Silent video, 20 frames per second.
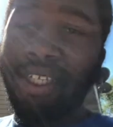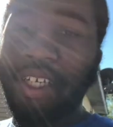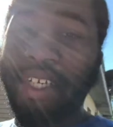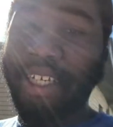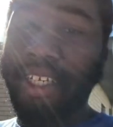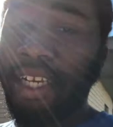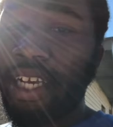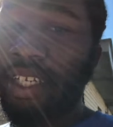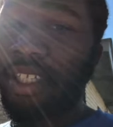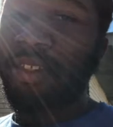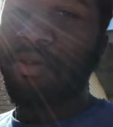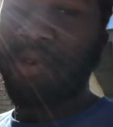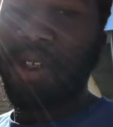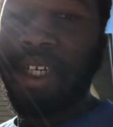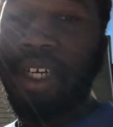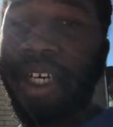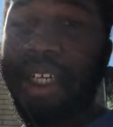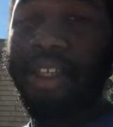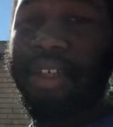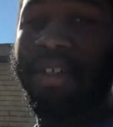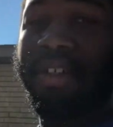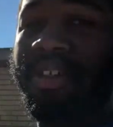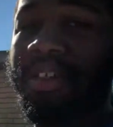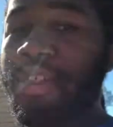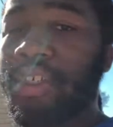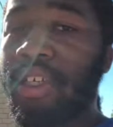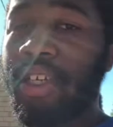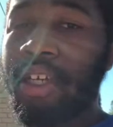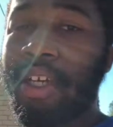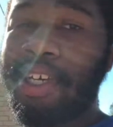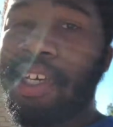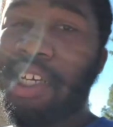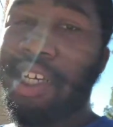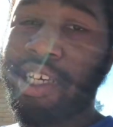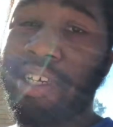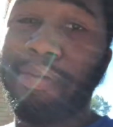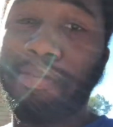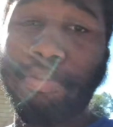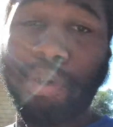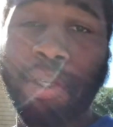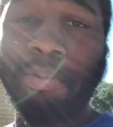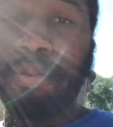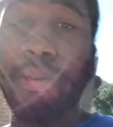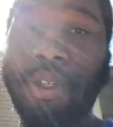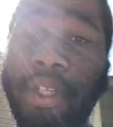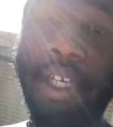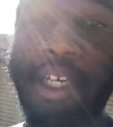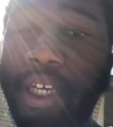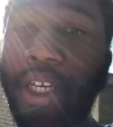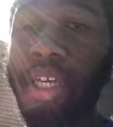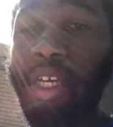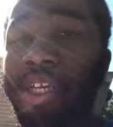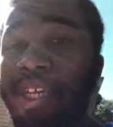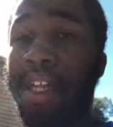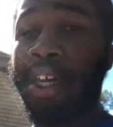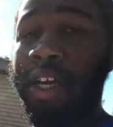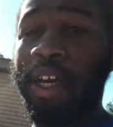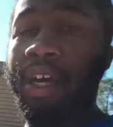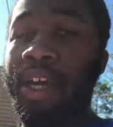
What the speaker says: connecting with others, getting people in,